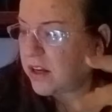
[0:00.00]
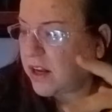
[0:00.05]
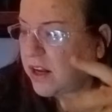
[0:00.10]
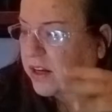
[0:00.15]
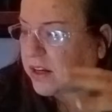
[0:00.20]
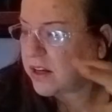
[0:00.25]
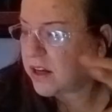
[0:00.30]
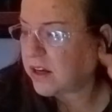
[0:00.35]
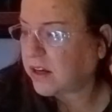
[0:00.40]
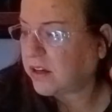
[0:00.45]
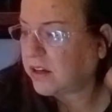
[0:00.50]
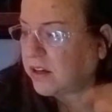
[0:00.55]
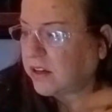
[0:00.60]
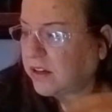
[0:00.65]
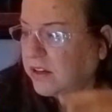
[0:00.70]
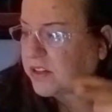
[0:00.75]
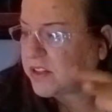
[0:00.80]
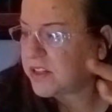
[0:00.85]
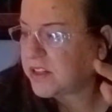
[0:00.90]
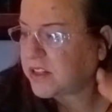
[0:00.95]
like
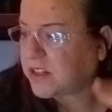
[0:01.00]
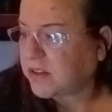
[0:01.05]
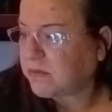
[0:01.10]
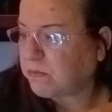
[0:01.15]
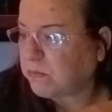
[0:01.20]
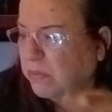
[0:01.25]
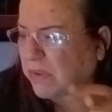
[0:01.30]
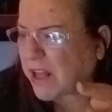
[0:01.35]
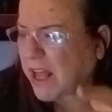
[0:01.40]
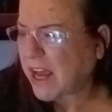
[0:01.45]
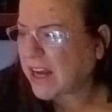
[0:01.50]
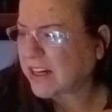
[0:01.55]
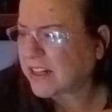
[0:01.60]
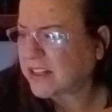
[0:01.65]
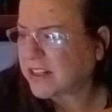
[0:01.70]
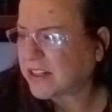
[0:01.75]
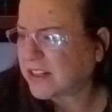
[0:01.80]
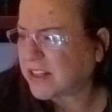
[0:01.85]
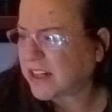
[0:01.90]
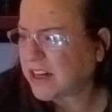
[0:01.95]
a black
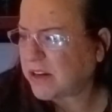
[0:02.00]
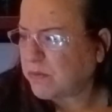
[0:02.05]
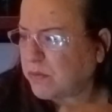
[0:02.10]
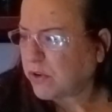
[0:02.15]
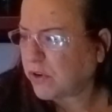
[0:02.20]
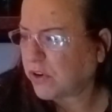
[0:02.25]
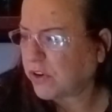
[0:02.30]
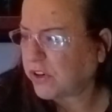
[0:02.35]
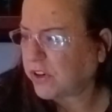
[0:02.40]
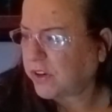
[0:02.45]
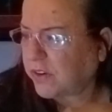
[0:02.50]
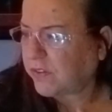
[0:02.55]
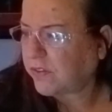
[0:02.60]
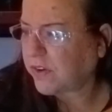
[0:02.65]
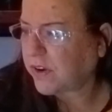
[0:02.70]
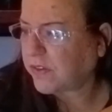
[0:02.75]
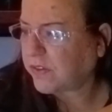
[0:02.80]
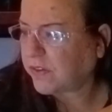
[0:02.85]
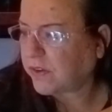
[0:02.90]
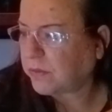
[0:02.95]
seabird in
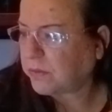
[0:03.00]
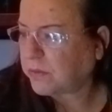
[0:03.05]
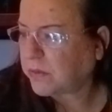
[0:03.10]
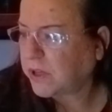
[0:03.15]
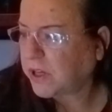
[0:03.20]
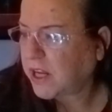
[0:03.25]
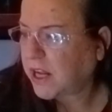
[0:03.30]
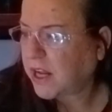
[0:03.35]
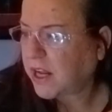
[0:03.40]
front of him.